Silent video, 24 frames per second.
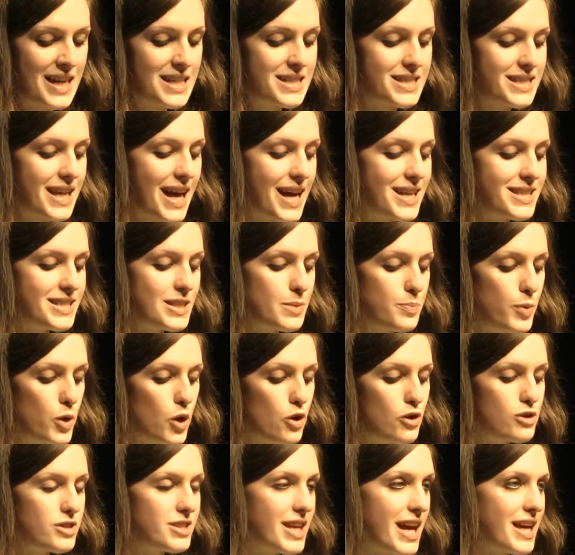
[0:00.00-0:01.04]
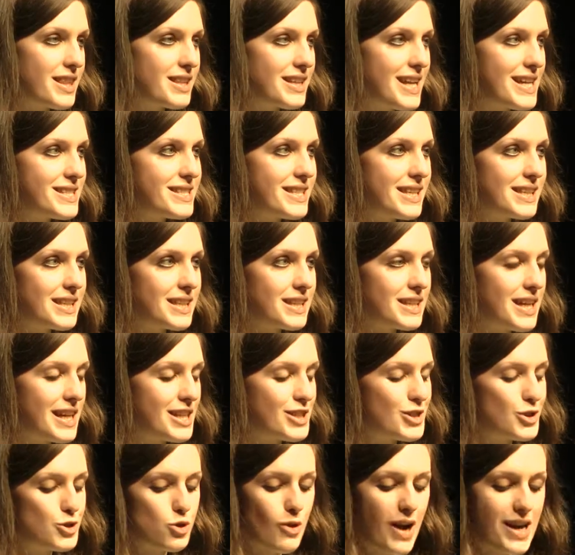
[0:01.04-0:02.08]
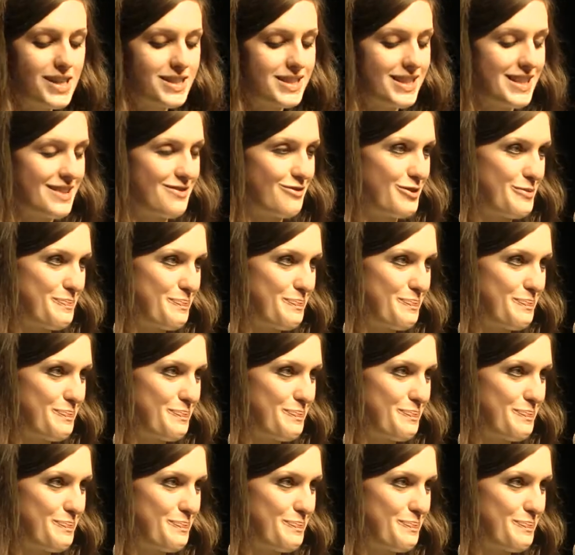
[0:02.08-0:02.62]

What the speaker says: Tanned, blonde, athletic and attractive,